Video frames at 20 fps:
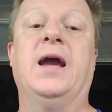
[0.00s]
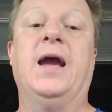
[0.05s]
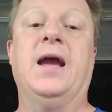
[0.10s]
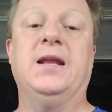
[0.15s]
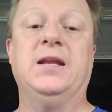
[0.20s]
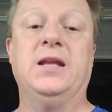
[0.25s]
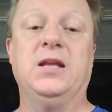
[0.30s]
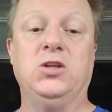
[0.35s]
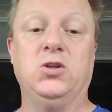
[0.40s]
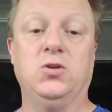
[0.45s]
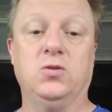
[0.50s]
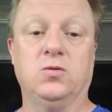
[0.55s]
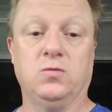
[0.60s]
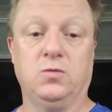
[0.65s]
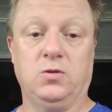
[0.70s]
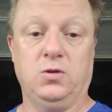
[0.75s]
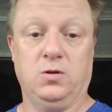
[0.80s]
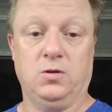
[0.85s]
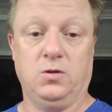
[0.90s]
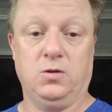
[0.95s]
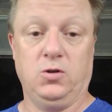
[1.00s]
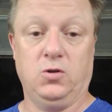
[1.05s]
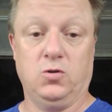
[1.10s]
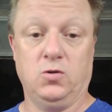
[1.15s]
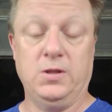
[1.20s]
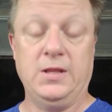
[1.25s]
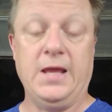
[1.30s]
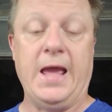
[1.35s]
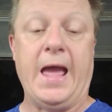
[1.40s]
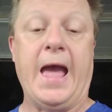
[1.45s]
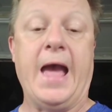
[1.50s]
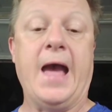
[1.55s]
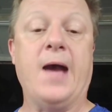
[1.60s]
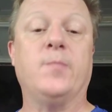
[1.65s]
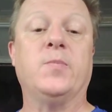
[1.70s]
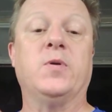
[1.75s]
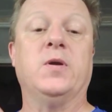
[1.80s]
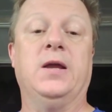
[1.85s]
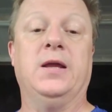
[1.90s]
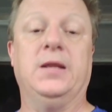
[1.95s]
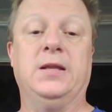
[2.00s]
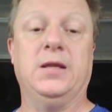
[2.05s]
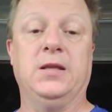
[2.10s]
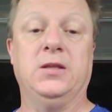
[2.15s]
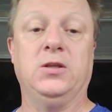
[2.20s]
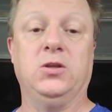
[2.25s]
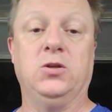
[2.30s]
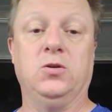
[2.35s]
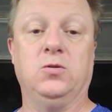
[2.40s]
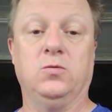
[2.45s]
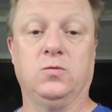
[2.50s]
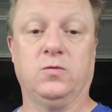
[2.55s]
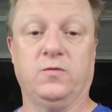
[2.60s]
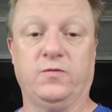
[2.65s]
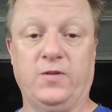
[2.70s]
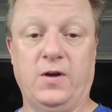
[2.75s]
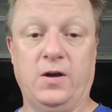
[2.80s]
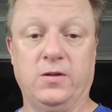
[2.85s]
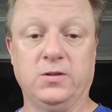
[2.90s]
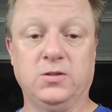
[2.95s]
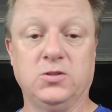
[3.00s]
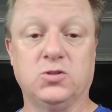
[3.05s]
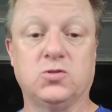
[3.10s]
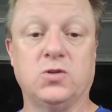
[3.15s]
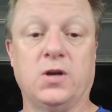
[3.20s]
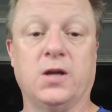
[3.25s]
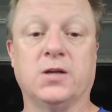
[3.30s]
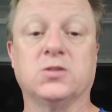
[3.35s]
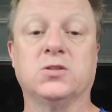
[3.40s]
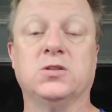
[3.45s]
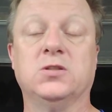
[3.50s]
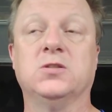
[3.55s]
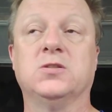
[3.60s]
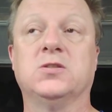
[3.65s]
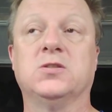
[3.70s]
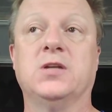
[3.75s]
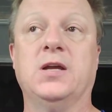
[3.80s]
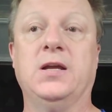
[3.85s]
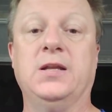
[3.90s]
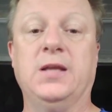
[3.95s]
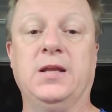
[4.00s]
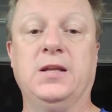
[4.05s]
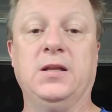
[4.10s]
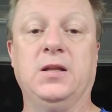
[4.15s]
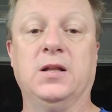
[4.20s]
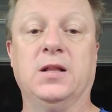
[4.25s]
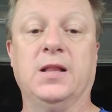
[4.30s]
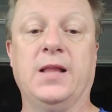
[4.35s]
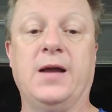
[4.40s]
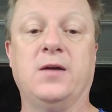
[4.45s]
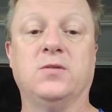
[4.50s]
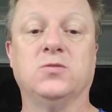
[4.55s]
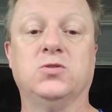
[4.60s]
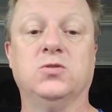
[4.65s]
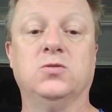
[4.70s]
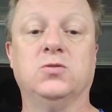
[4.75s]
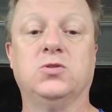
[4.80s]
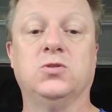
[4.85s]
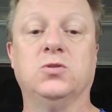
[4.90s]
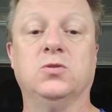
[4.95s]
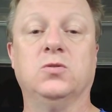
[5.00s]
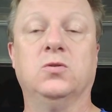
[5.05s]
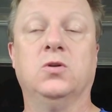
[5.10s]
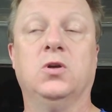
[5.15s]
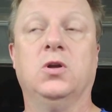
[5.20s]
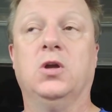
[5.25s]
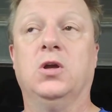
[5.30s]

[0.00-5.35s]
and then you're in the app, and then you follow the instructions, and then it allows you to